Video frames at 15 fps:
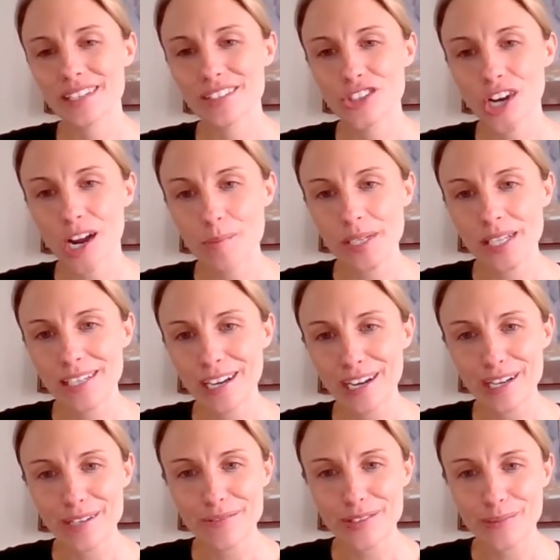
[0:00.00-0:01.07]
dropping
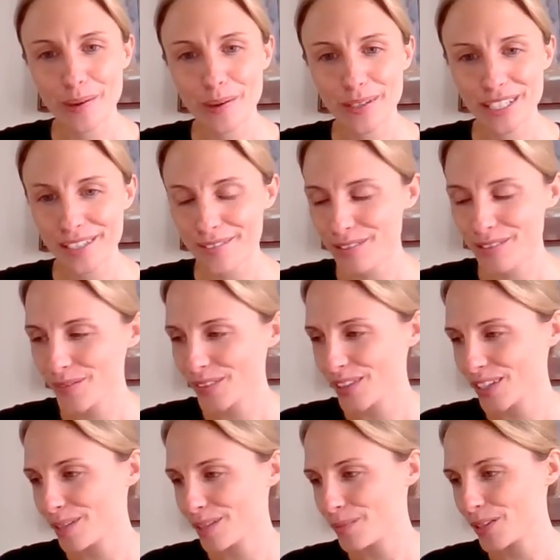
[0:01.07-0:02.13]
off small gifts for
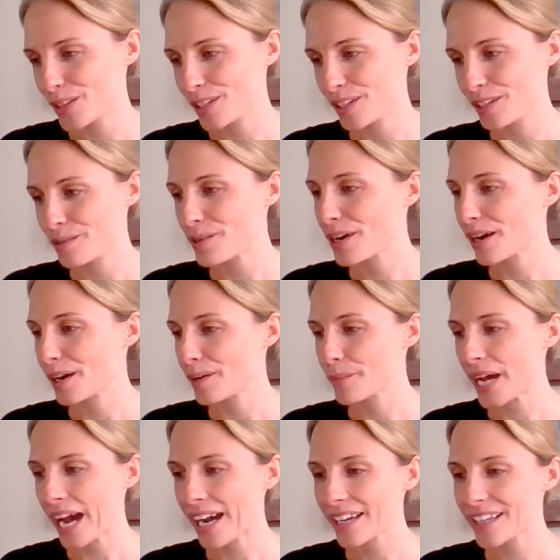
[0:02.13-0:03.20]
the communion
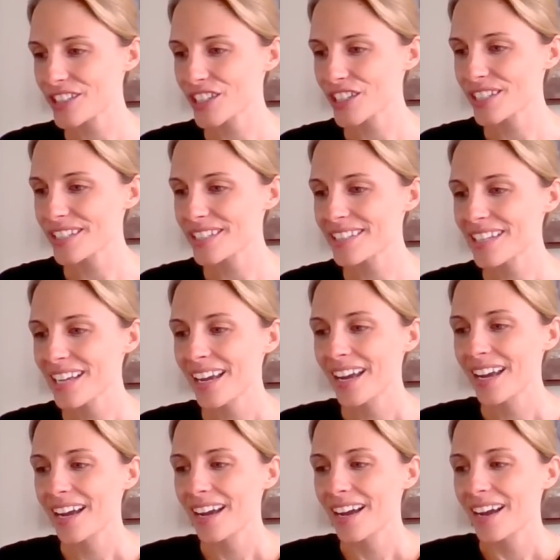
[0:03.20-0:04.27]
packages.
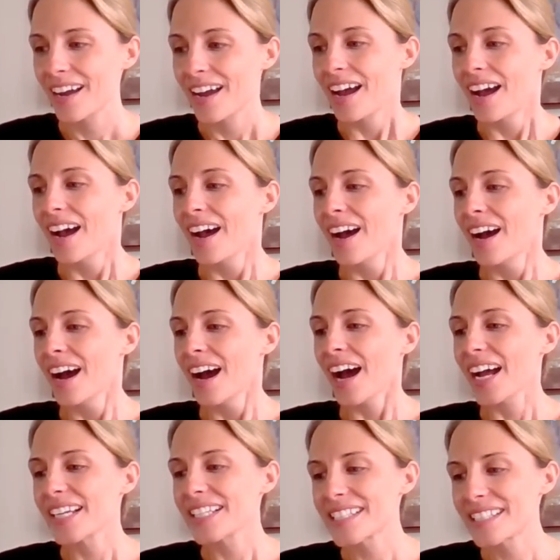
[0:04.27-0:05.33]

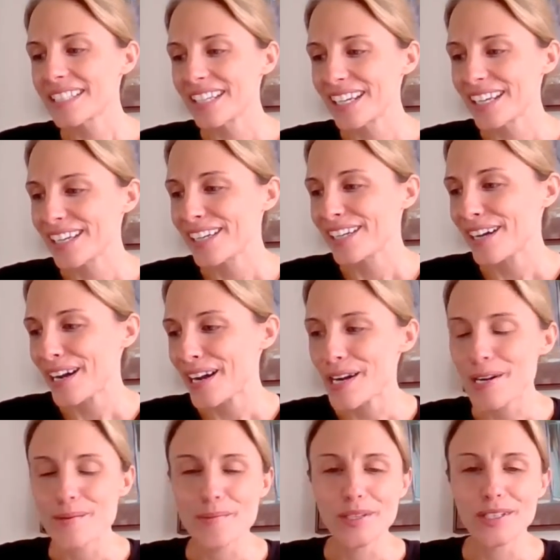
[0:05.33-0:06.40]
I see
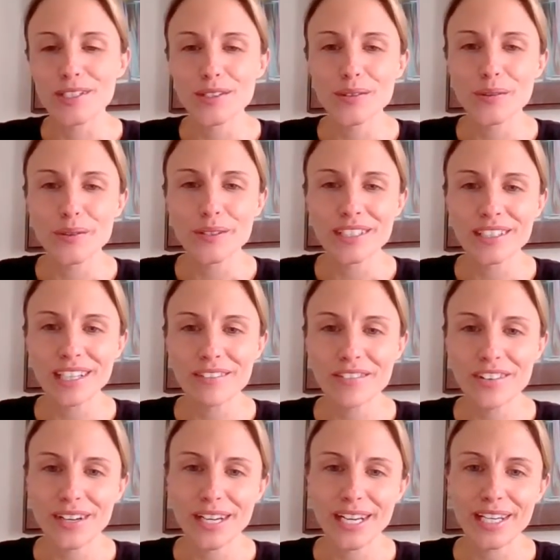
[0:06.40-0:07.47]
you
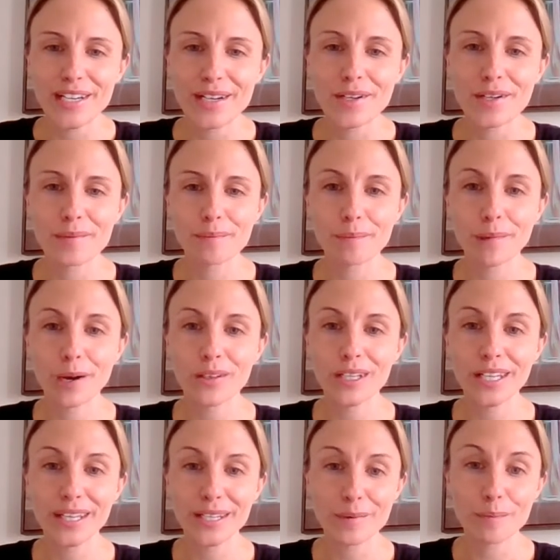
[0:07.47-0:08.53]
delivering
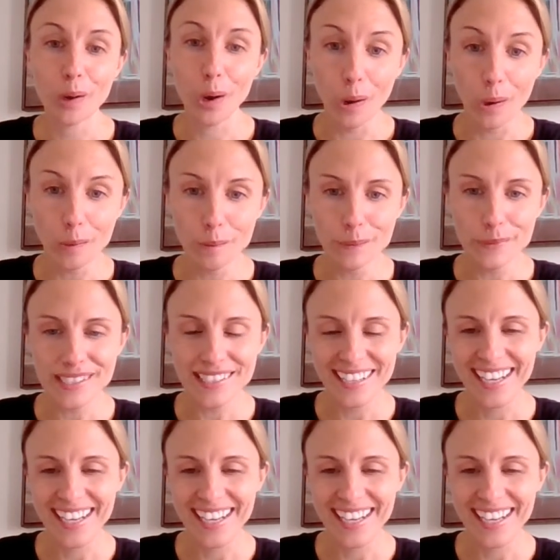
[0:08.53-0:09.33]
mullein palms